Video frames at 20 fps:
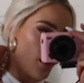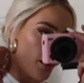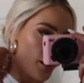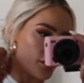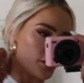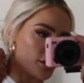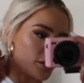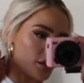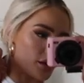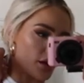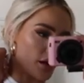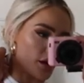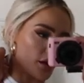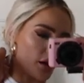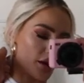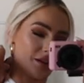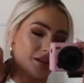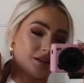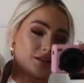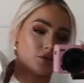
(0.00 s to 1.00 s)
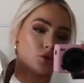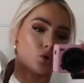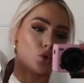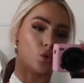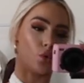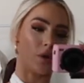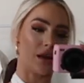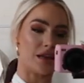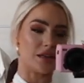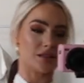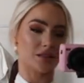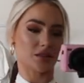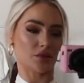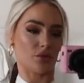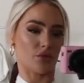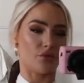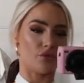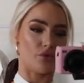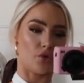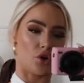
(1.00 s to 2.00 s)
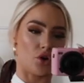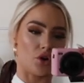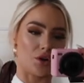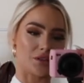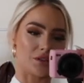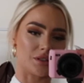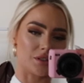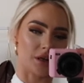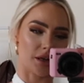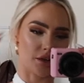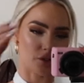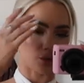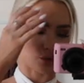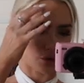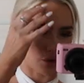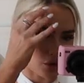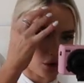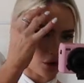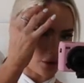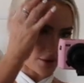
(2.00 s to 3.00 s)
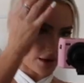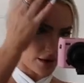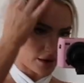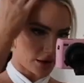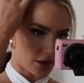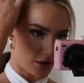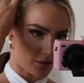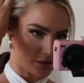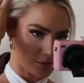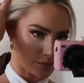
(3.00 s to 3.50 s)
And then I need to eat some food because it's like 2 o'clock right now.